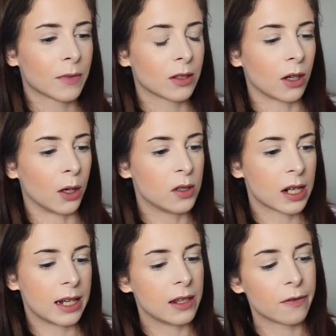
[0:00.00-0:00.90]
So to
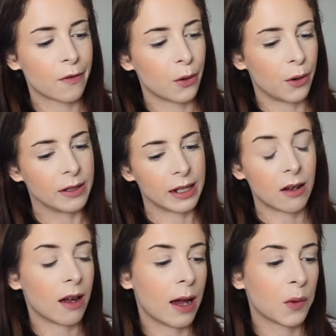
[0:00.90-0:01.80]
clean the floors, in
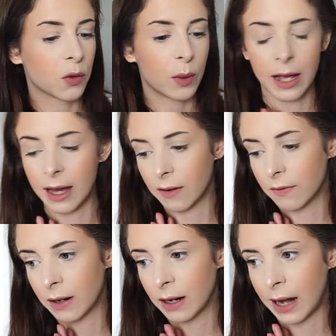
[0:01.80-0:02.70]
our house we
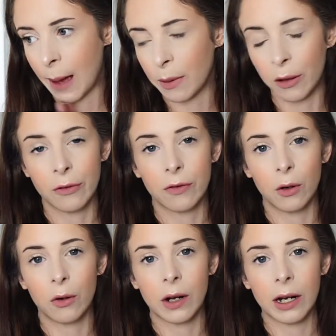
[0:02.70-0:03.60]
have laminate
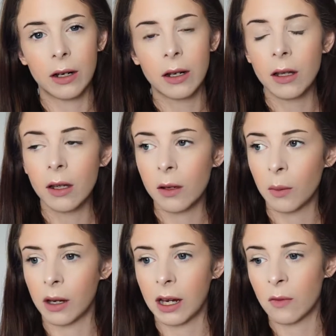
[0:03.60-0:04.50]
flooring.
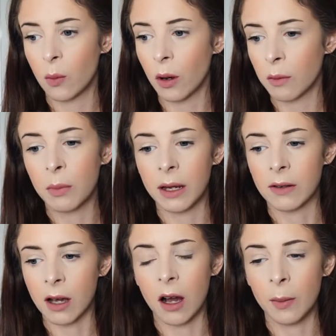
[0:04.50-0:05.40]
We only have one bit
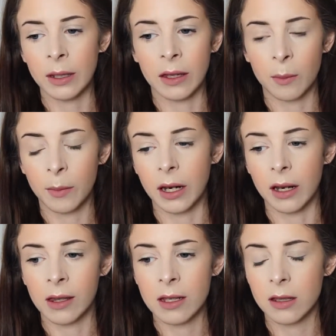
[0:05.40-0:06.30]
of carpet at the
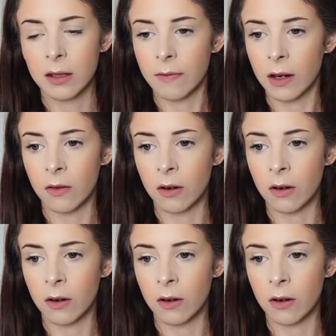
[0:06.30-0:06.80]
minute and that's in the front